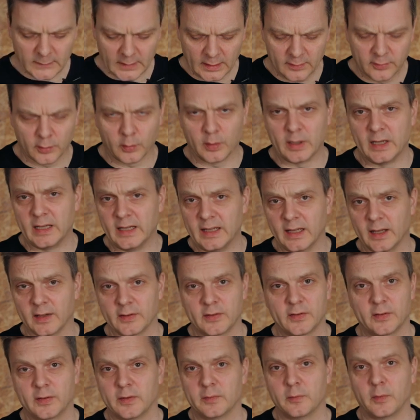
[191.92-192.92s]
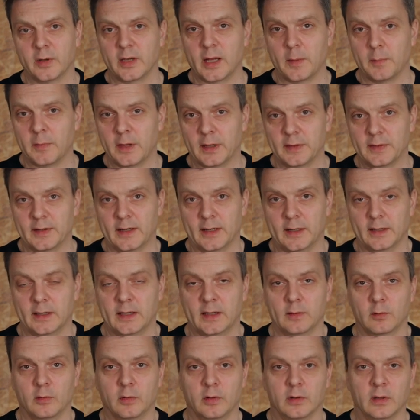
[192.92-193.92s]
So Elias, when I'm not there,
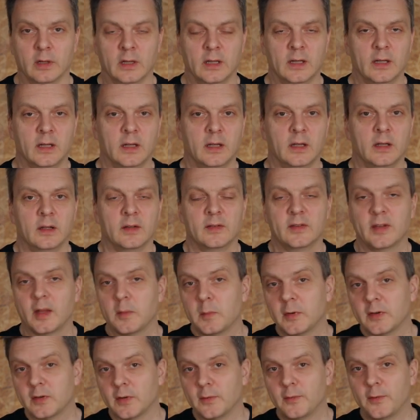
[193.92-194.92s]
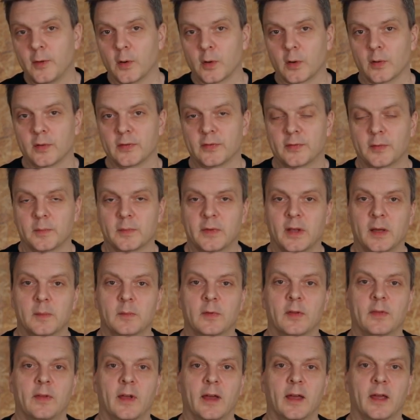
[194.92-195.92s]
he will send me some photos from time
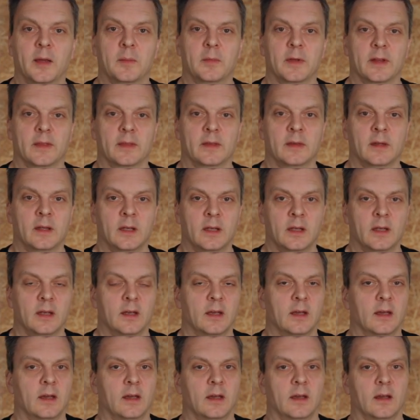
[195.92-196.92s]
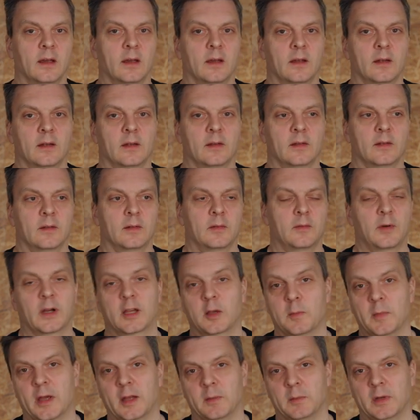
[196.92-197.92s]
to time and
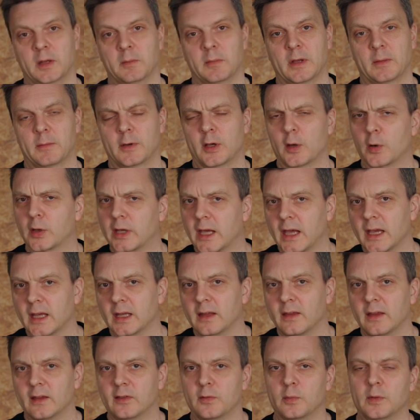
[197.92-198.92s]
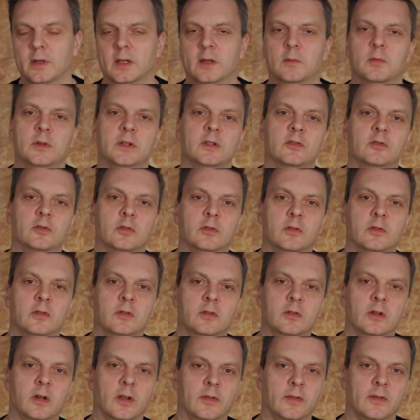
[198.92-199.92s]
recommend me maybe, okay, this week we should
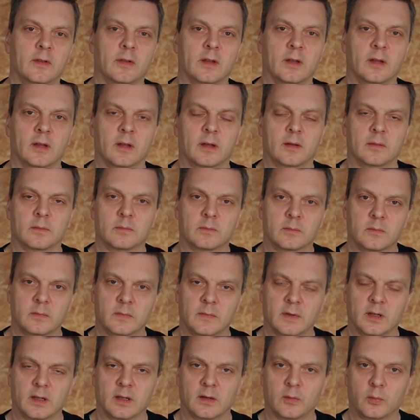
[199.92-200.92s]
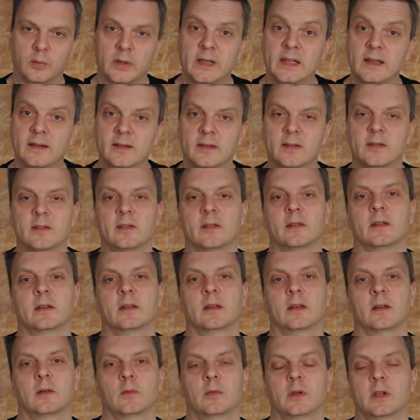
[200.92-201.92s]
cut the weeds.
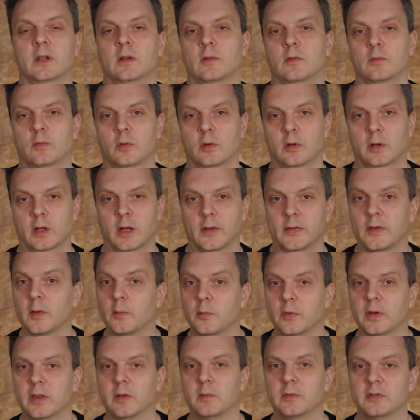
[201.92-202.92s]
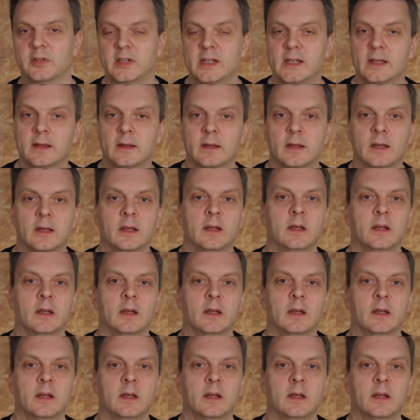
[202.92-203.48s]
We will cut them with the machine.